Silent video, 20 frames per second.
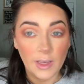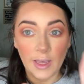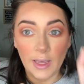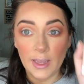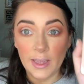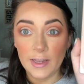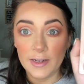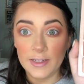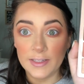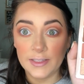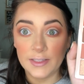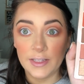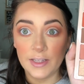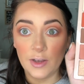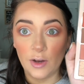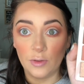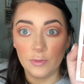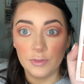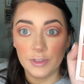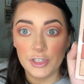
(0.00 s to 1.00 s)
And it's the
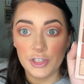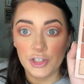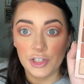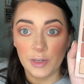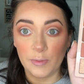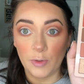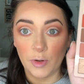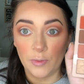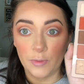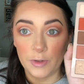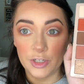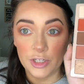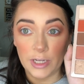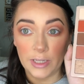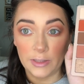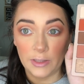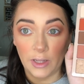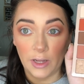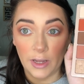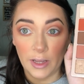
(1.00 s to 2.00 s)
only shimmer, which I
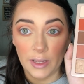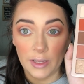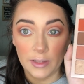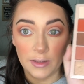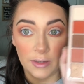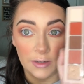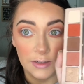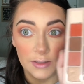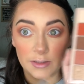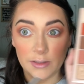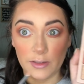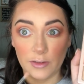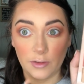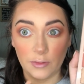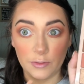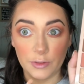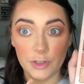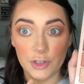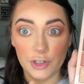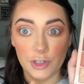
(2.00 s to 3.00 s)
like, that it's the
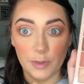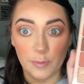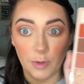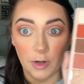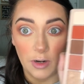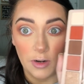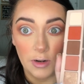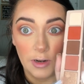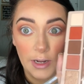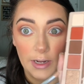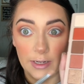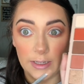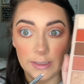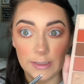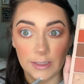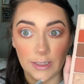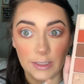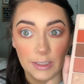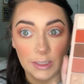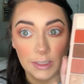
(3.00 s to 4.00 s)
only shimmer. And it's
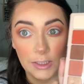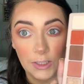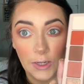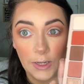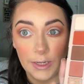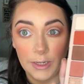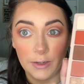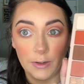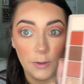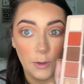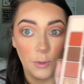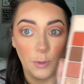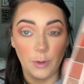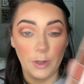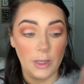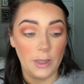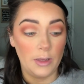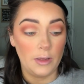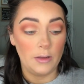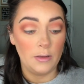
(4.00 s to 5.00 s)
like a light
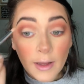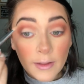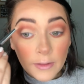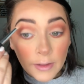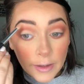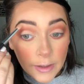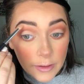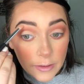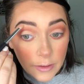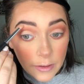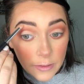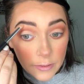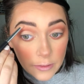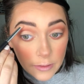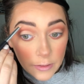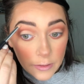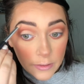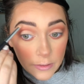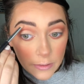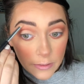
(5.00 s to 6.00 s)
goldy light
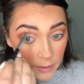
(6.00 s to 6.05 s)
color.